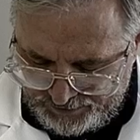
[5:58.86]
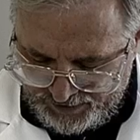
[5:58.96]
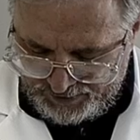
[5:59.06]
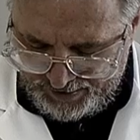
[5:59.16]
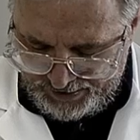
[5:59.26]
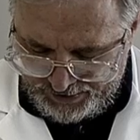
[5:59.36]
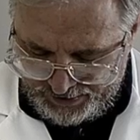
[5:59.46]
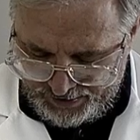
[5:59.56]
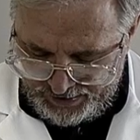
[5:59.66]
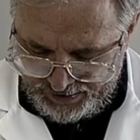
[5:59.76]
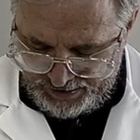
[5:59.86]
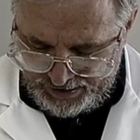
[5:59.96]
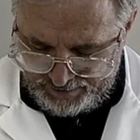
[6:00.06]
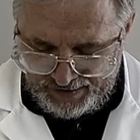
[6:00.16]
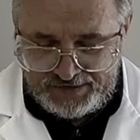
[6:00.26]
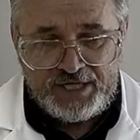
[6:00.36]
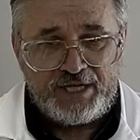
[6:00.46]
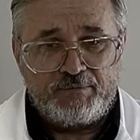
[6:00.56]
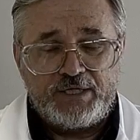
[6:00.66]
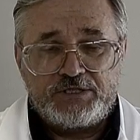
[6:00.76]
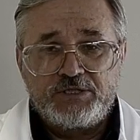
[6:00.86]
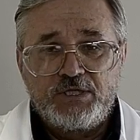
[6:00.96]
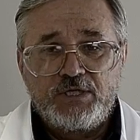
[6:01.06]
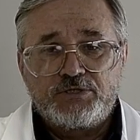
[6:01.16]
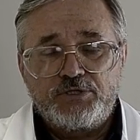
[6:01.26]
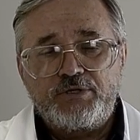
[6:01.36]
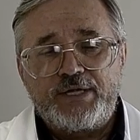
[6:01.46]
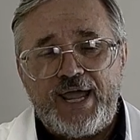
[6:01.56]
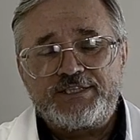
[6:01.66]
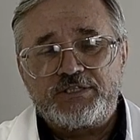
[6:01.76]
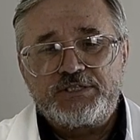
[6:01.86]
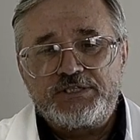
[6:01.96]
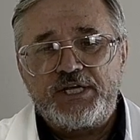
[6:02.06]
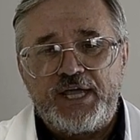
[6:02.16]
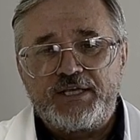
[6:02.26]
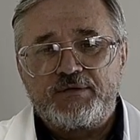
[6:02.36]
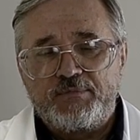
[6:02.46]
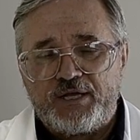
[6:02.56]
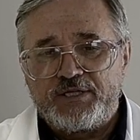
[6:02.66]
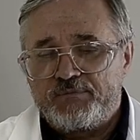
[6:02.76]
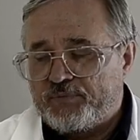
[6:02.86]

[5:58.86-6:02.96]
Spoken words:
is right about here, in about 10 minutes. So you could actually take the melting